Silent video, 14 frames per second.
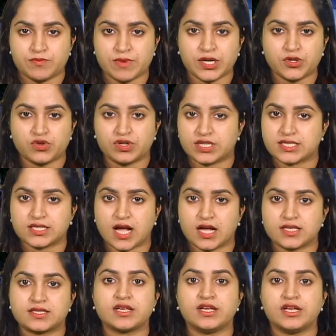meant to discuss
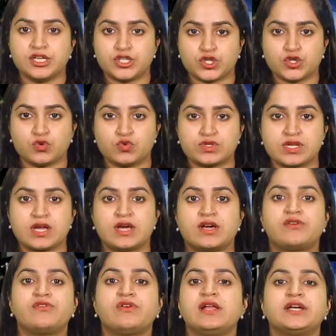the issues
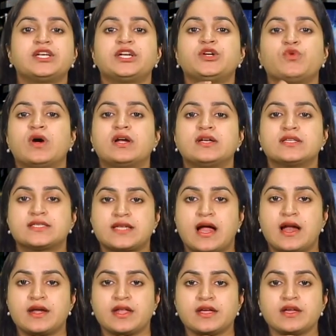related to
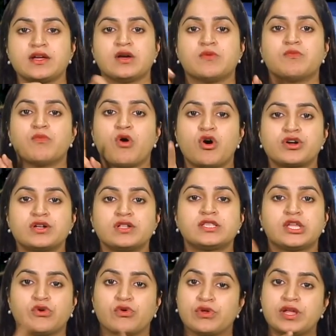understanding moral
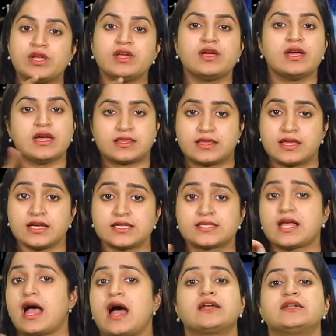theory, ethics
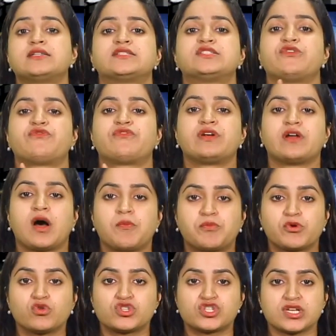and its different
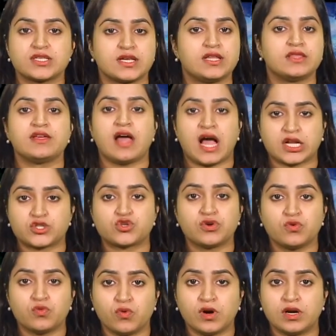approaches in the actual
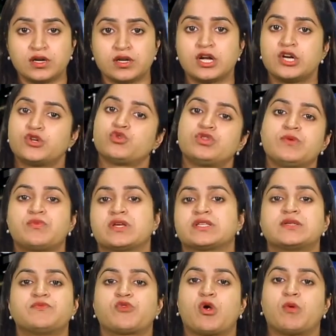world to the
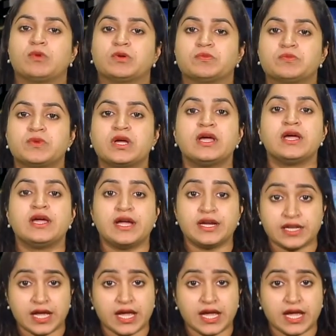present problem. It